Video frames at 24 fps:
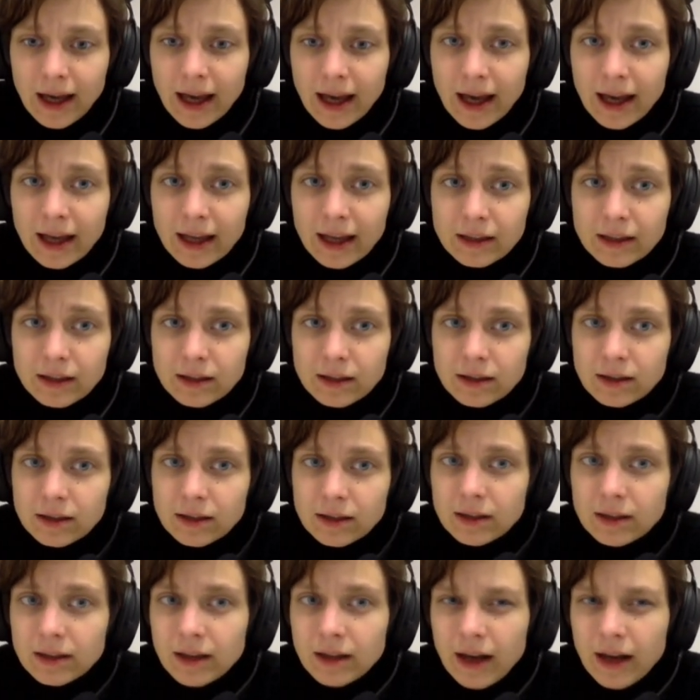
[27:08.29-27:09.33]
And
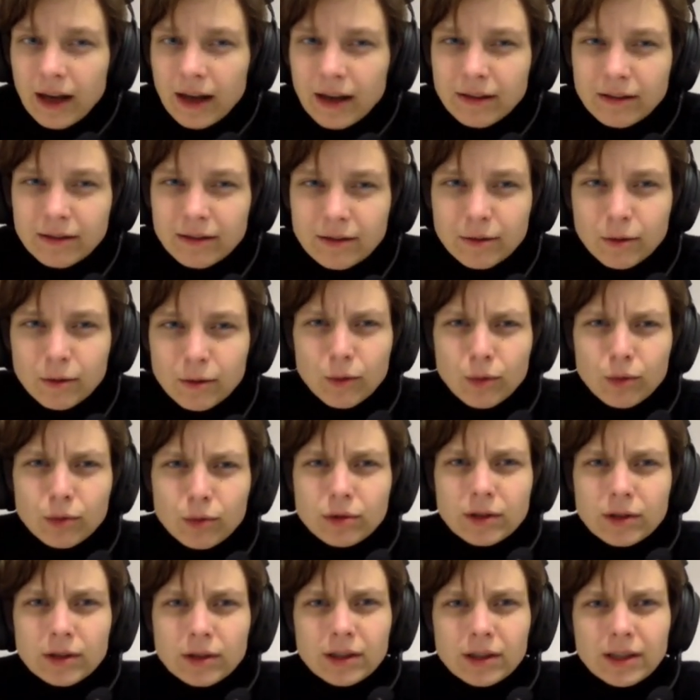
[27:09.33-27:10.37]
I
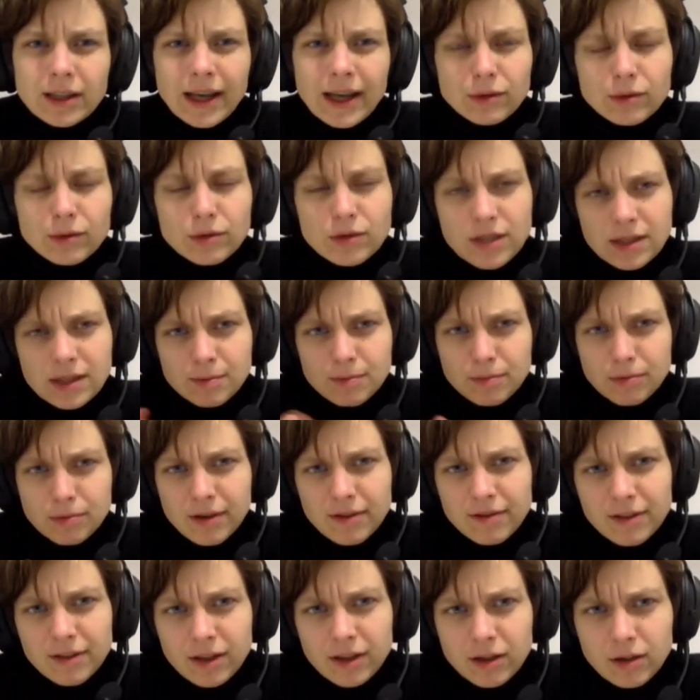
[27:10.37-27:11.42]
would like to just
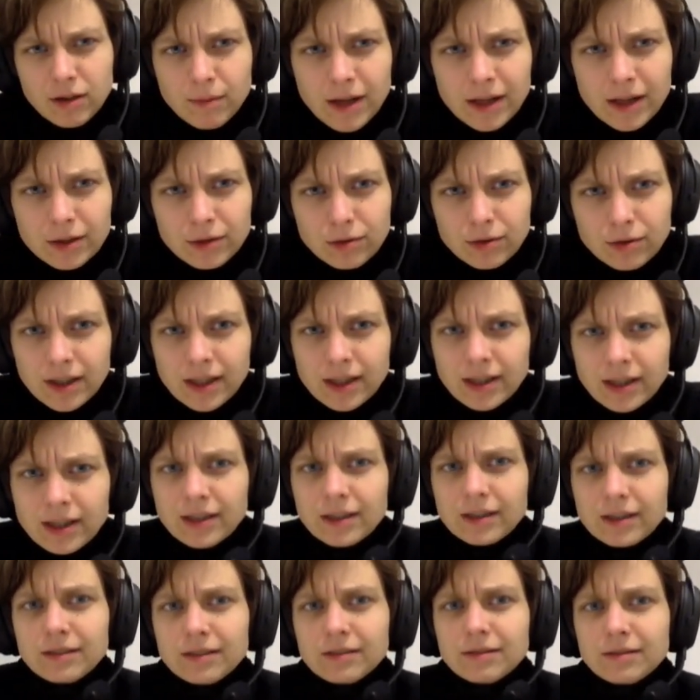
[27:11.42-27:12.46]
briefly come back to
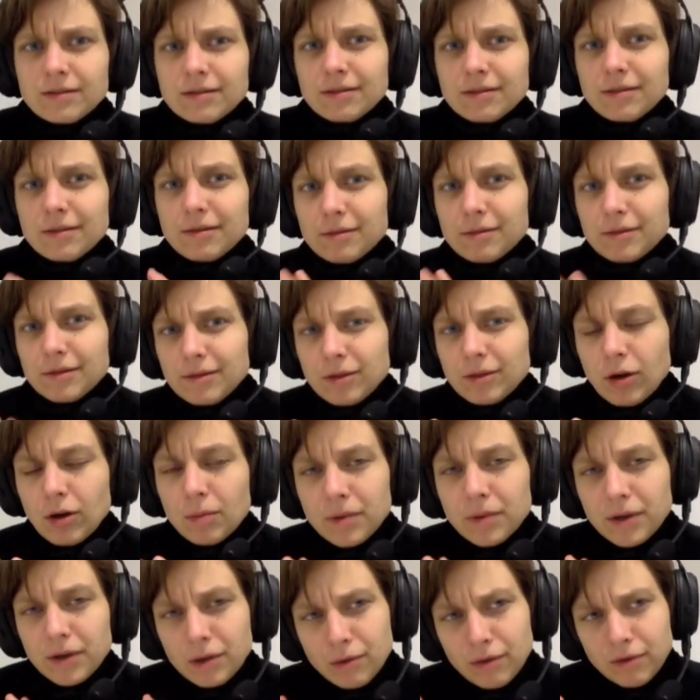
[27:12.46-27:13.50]
the
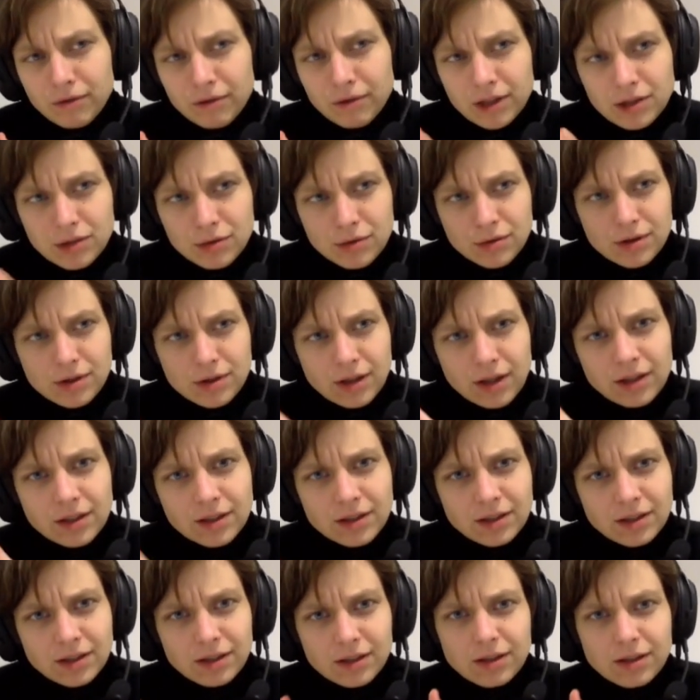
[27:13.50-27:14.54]
topic with which you
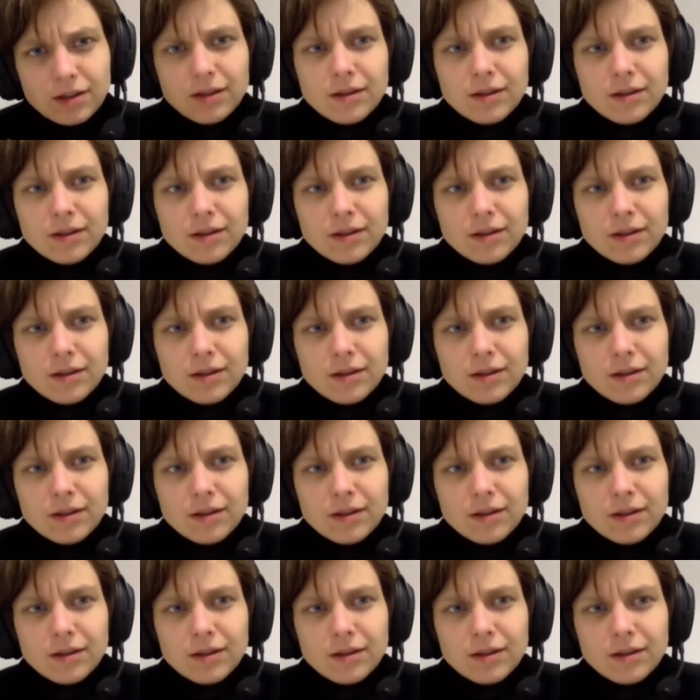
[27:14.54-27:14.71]
started the